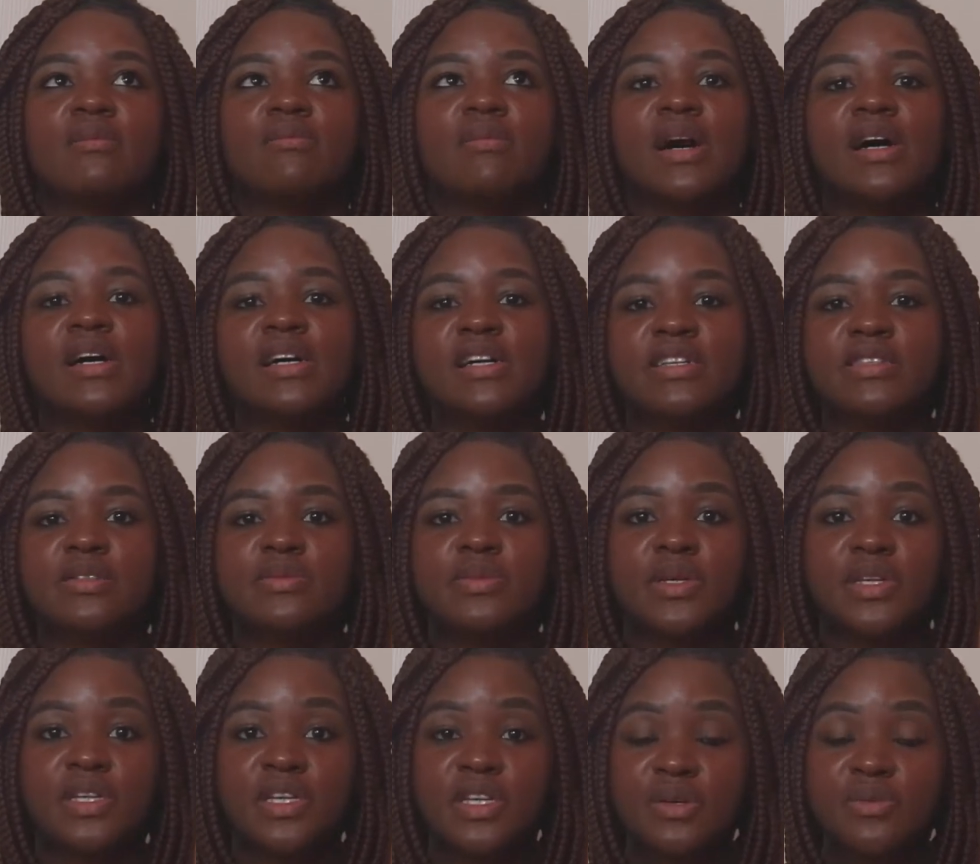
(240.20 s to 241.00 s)
My
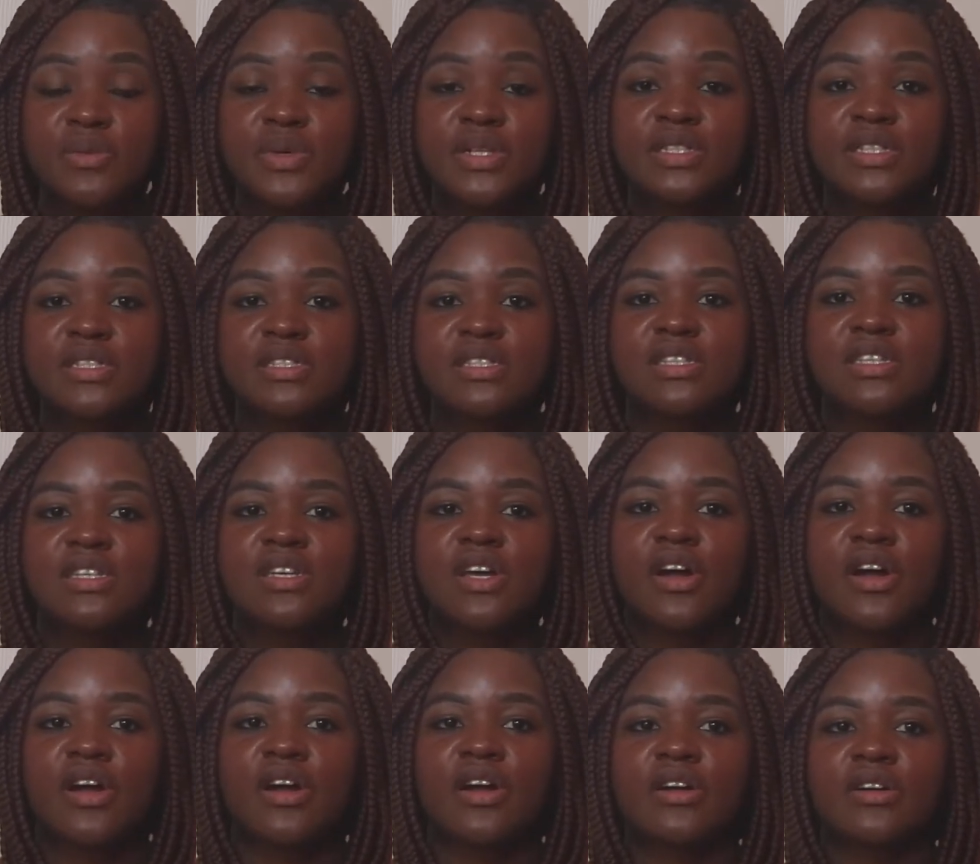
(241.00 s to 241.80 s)
husband, he went to
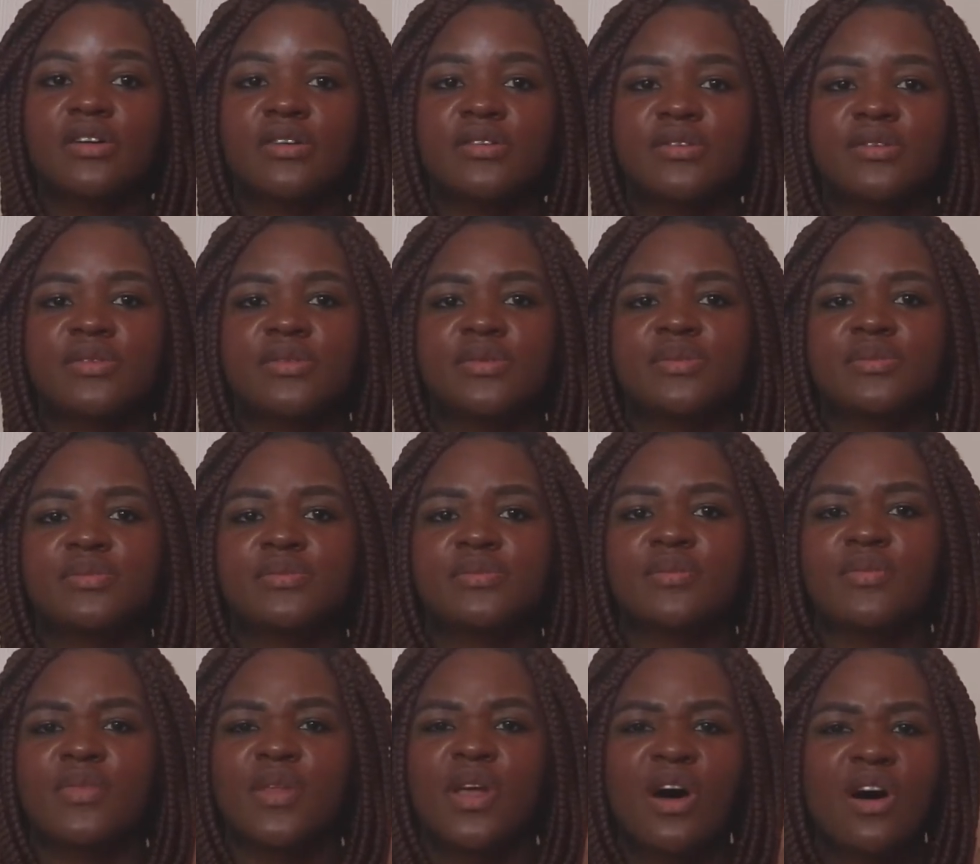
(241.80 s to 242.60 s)
see her
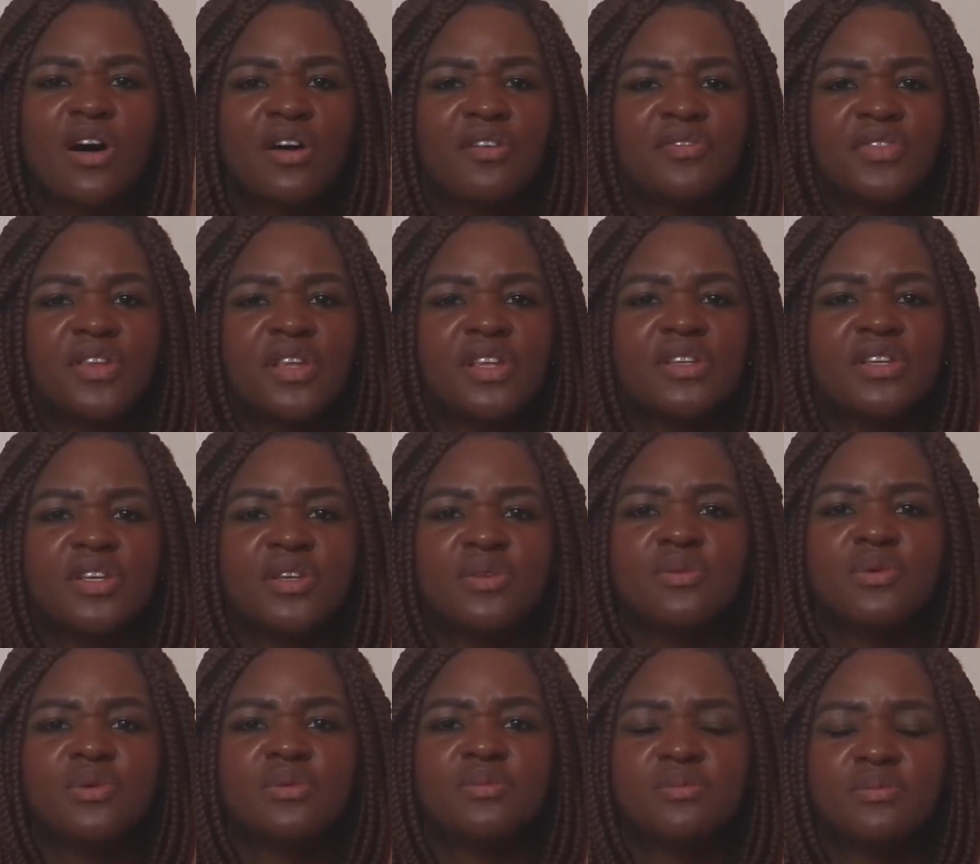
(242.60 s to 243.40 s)
often.
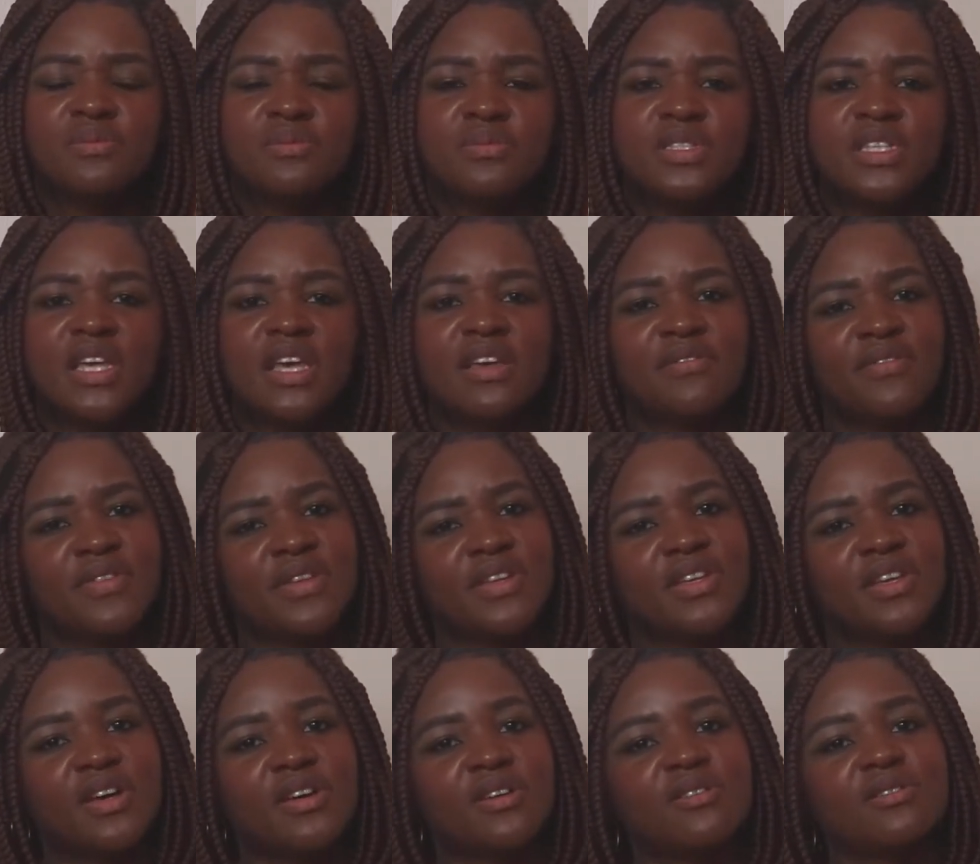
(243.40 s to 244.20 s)
He would take
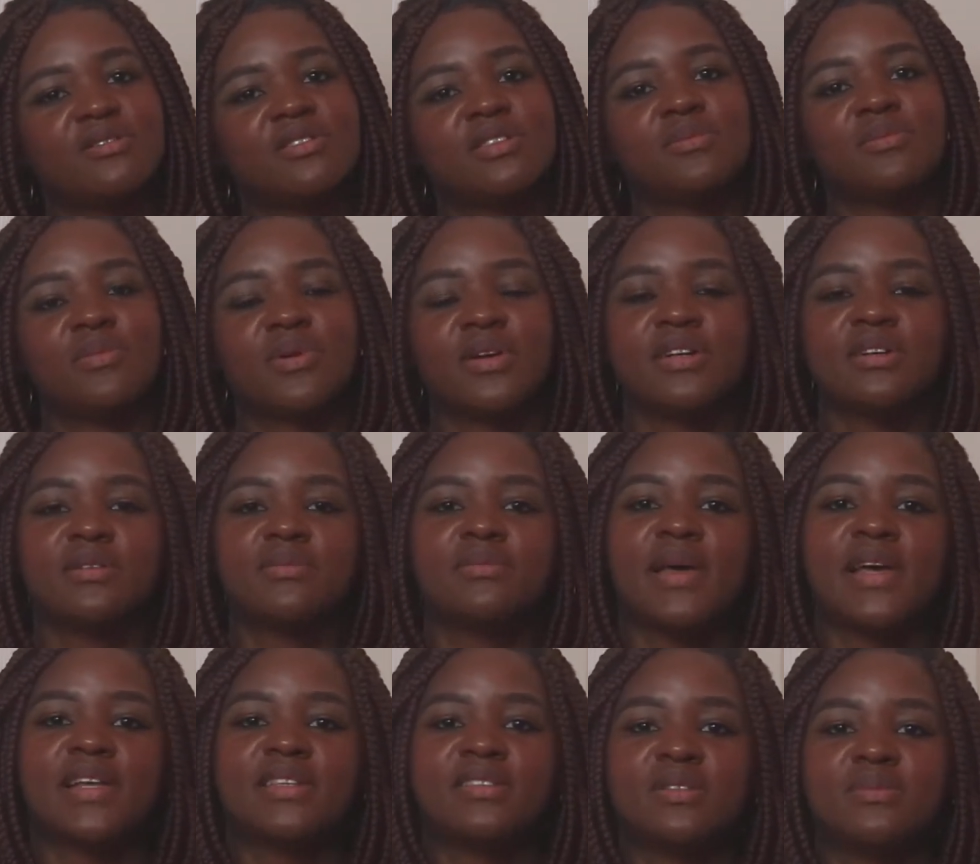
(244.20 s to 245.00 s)
videos and bring them
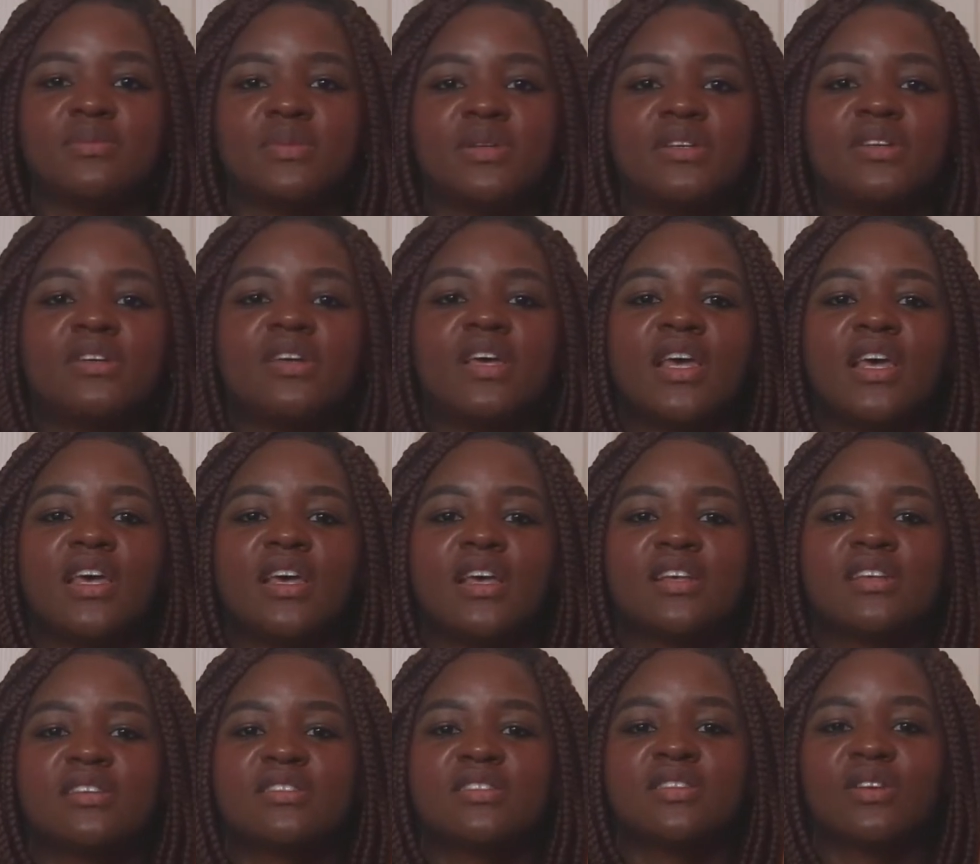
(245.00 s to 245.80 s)
back to me
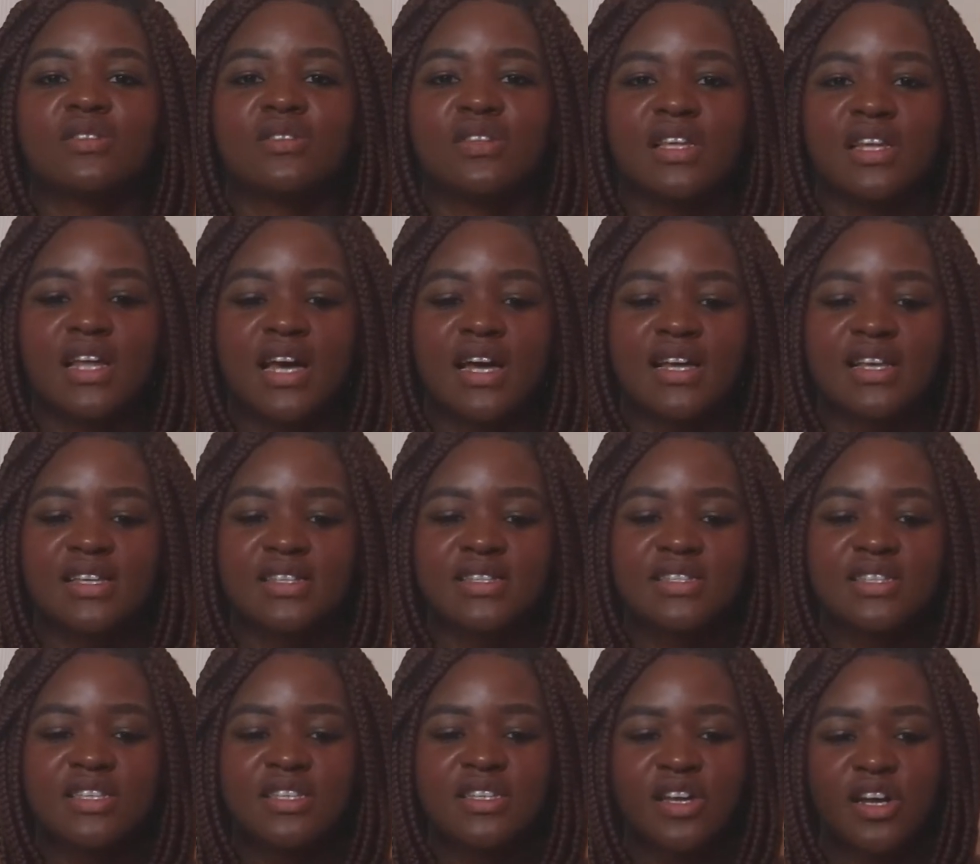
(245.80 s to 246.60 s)
so that I could
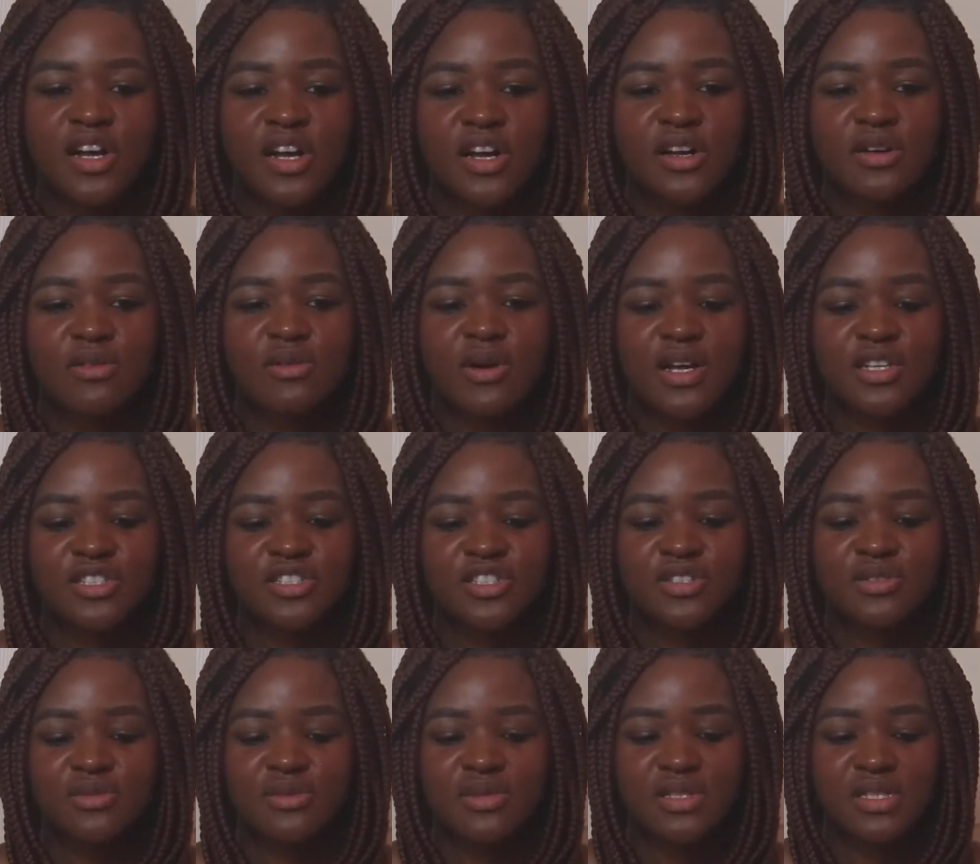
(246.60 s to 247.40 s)
see her while
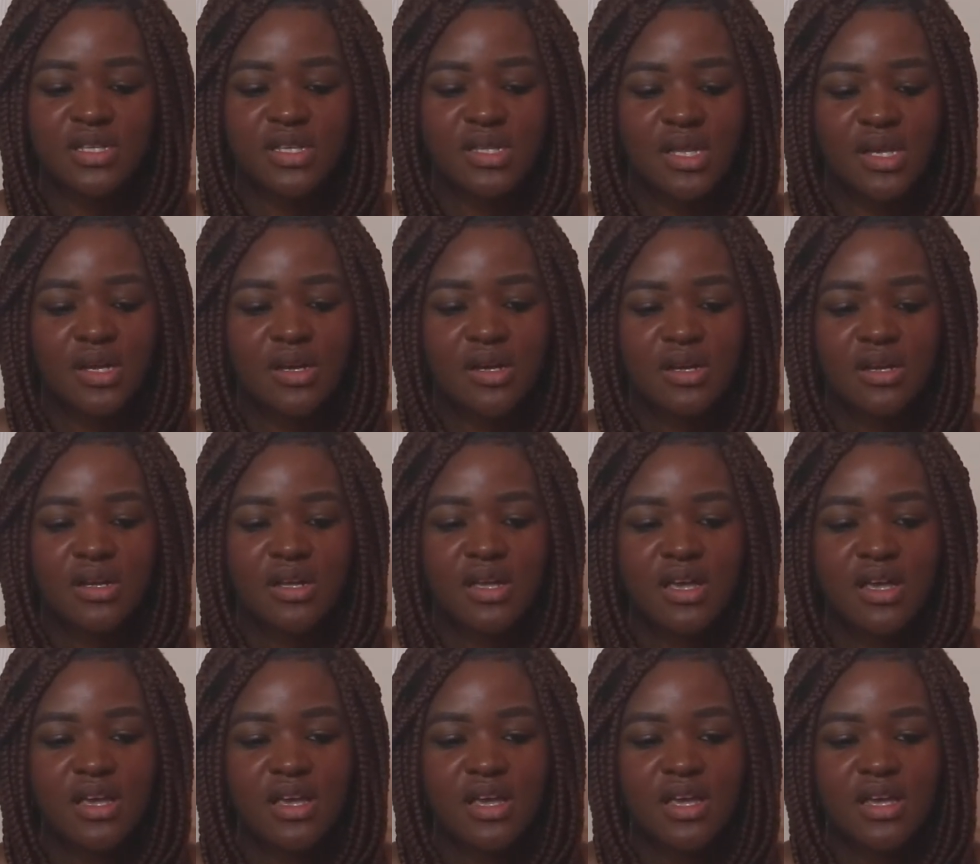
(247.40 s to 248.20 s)
she was in there.
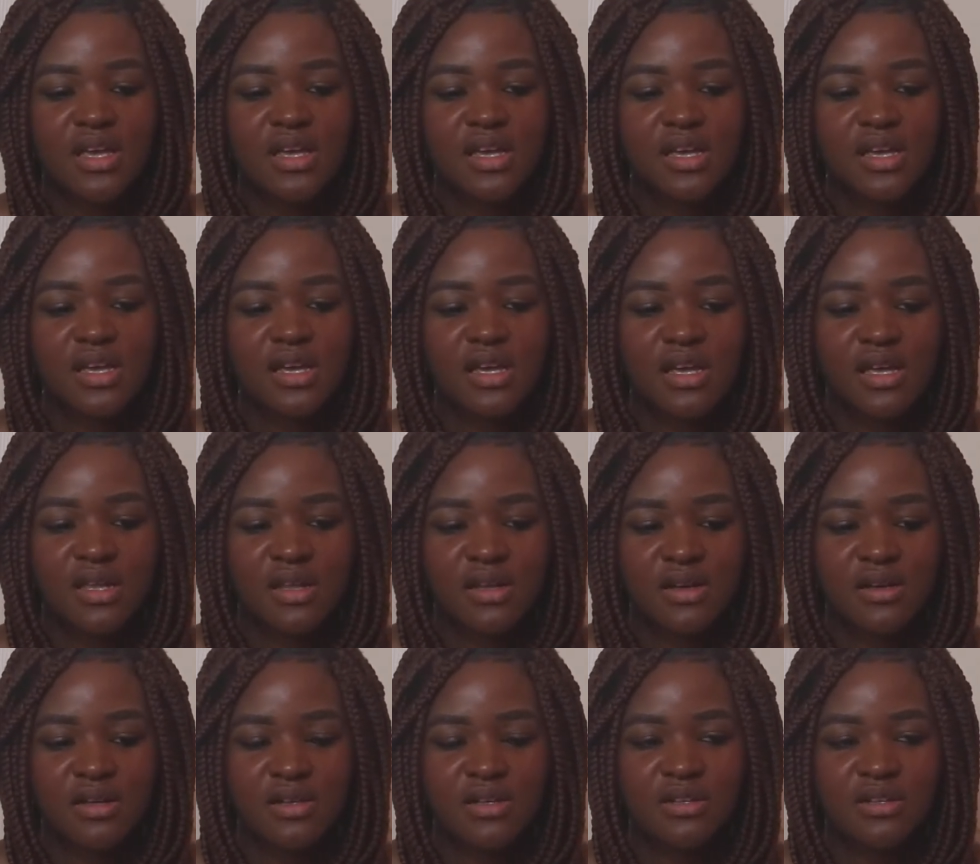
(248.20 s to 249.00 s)
And